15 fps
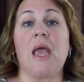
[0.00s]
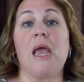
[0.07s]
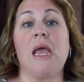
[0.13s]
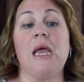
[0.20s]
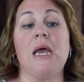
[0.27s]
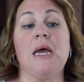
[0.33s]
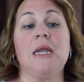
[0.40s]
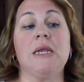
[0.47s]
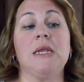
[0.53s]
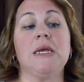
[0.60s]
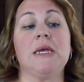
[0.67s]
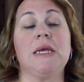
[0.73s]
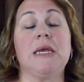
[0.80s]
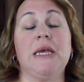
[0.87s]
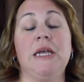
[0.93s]
and
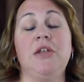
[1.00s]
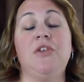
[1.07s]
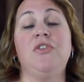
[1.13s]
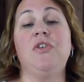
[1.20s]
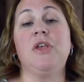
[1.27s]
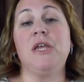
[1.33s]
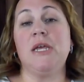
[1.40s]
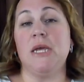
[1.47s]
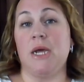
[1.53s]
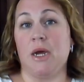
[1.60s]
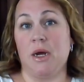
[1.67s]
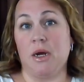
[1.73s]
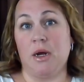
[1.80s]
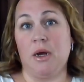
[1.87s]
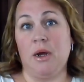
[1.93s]
each
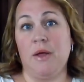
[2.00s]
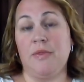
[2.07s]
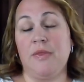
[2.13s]
year